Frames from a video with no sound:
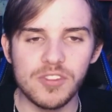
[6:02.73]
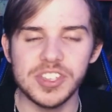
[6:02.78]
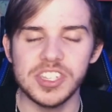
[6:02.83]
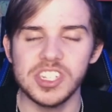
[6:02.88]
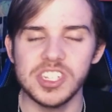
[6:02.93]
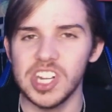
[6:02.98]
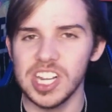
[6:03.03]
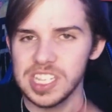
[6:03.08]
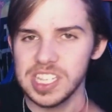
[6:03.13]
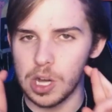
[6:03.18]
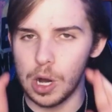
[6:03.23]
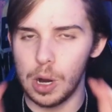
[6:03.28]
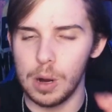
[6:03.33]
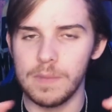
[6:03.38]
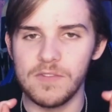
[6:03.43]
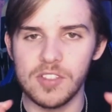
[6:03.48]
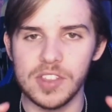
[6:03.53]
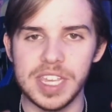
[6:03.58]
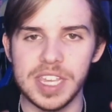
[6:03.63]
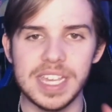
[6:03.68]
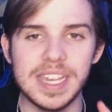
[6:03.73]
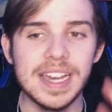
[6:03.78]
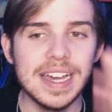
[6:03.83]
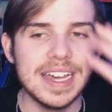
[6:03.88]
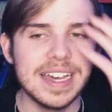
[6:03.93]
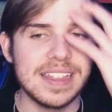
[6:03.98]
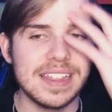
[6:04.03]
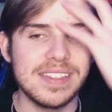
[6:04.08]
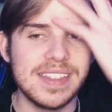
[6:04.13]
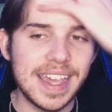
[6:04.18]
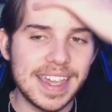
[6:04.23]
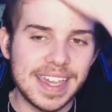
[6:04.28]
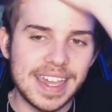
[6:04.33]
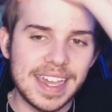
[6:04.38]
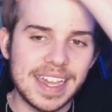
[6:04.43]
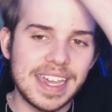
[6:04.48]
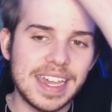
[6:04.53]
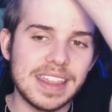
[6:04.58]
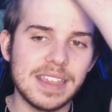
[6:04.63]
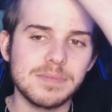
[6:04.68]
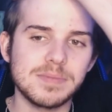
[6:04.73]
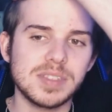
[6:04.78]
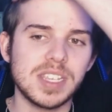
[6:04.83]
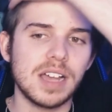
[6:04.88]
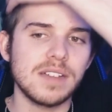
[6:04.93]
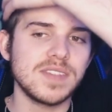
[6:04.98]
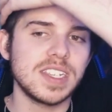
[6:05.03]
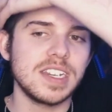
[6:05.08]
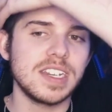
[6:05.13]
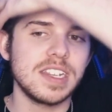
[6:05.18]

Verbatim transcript: just hopefully, they can get themselves into the